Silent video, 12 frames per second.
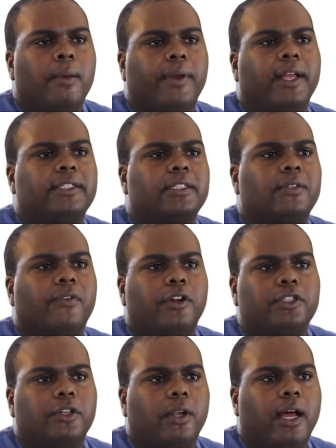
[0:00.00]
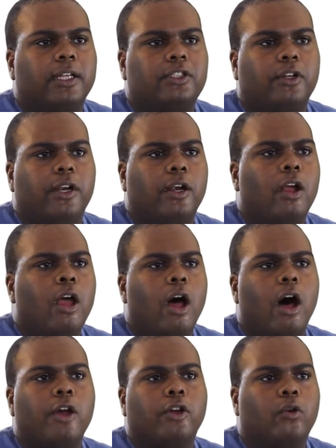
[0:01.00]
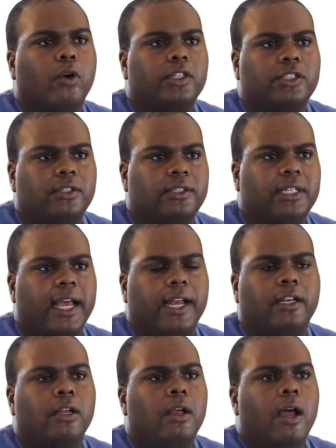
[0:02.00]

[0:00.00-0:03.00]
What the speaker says: Because as a first-year law student, all your courses are set.